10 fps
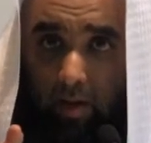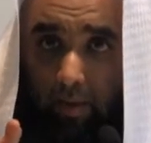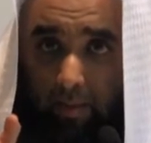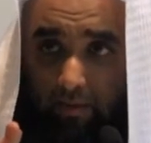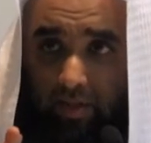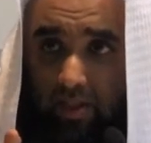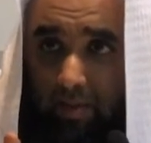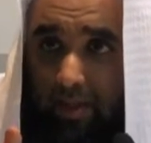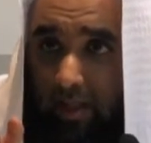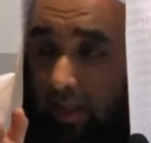where the Prophet sallallahu alayhi wa
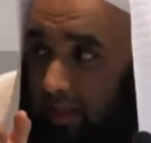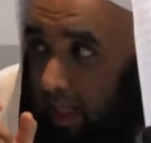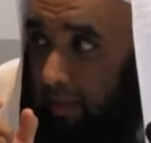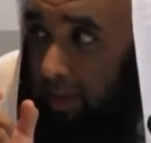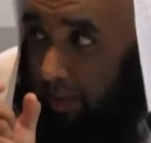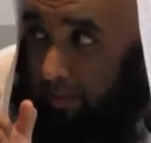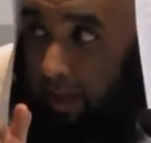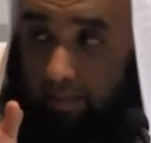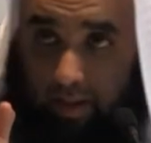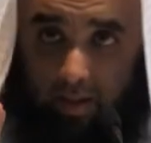sallam said that Islam has been
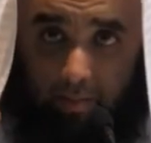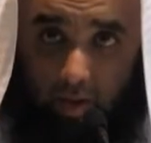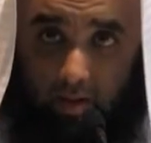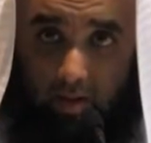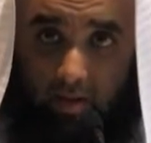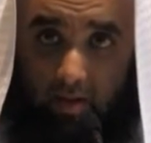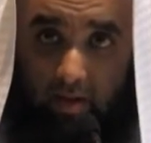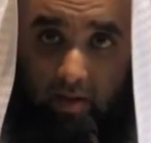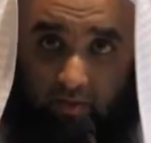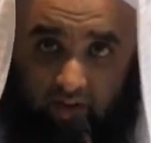built upon
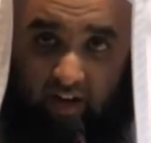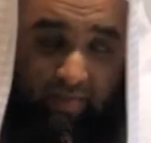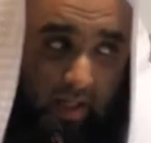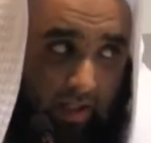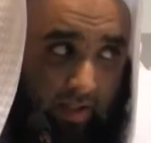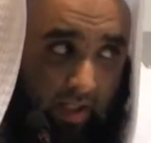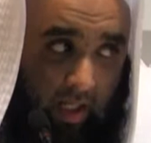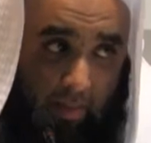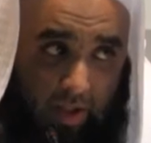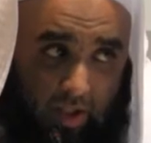five pillars. And then
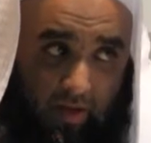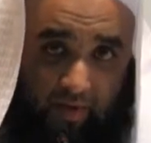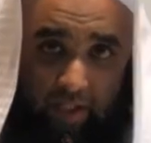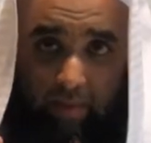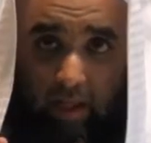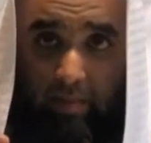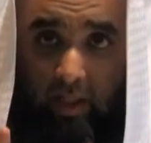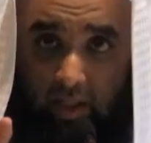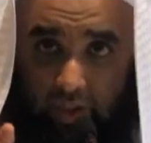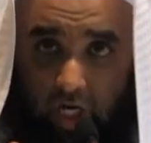he mentioned the first pillar
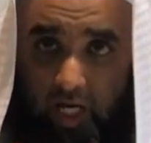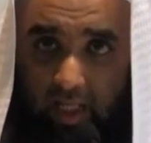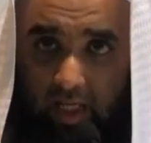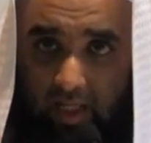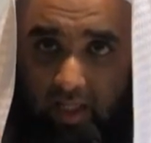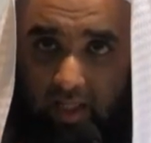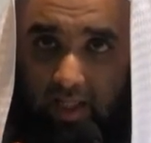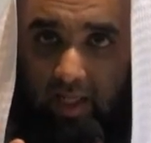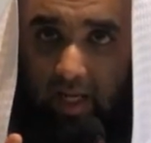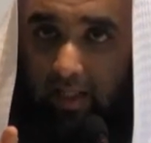being the Shahada,
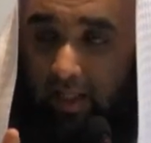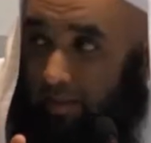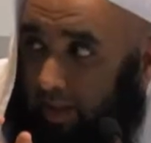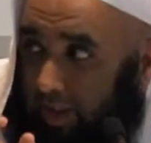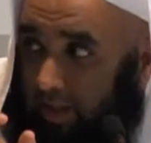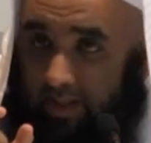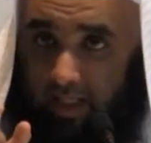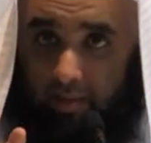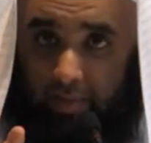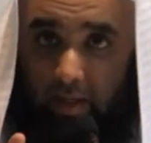and then he mentioned the
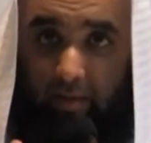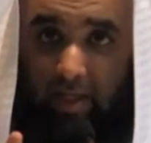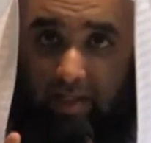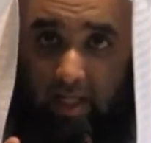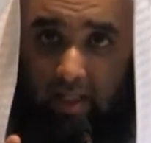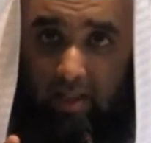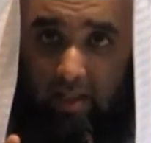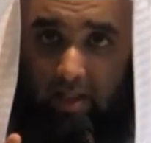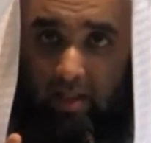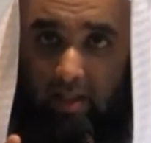second pillar where he said,
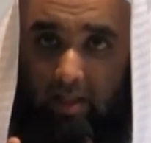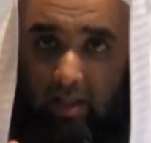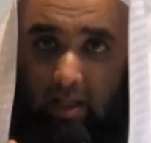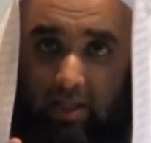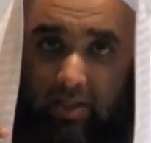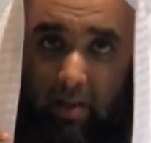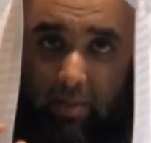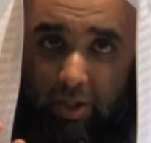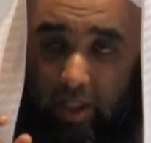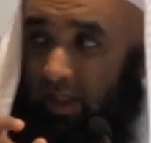
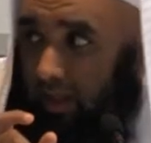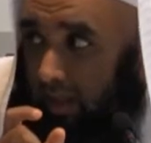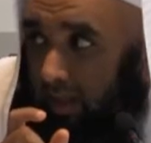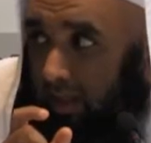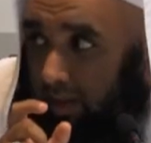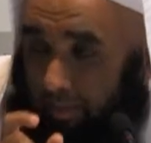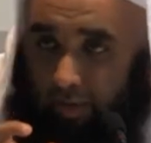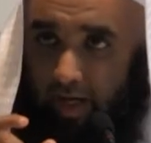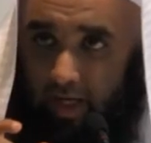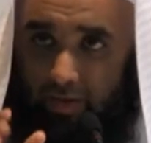establishing the
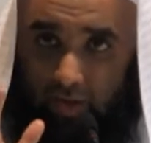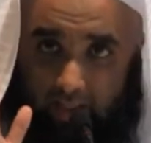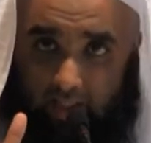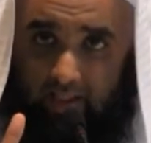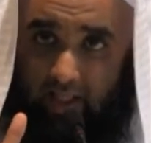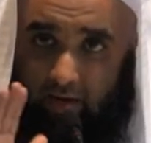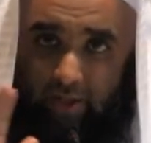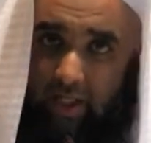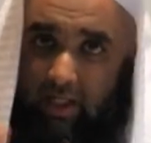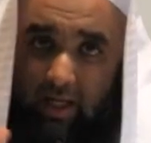prayer. So in this
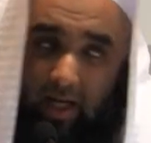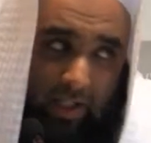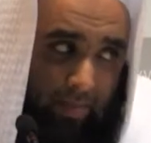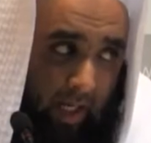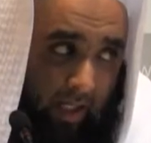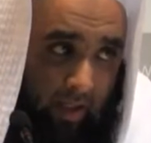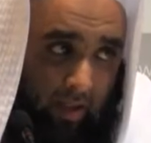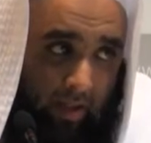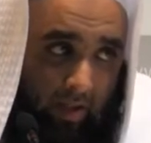narration, he didn't explain.